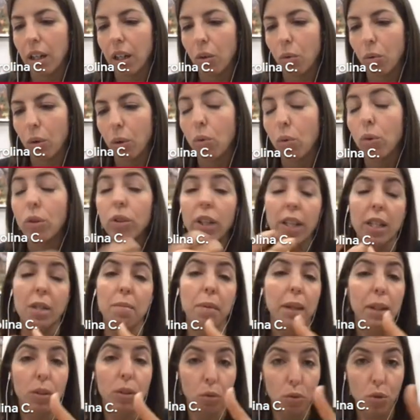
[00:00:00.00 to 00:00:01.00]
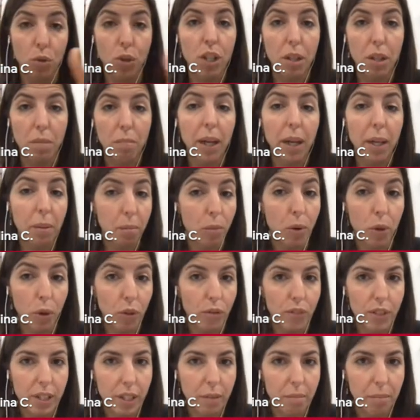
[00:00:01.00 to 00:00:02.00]
we would expect to see many more
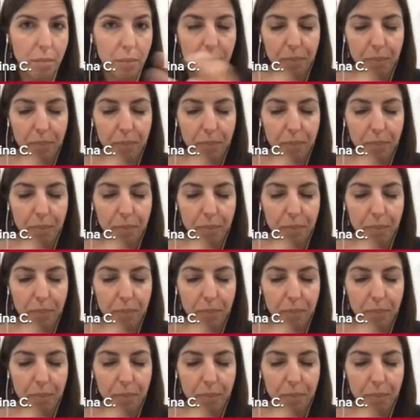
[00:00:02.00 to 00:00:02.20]
of them.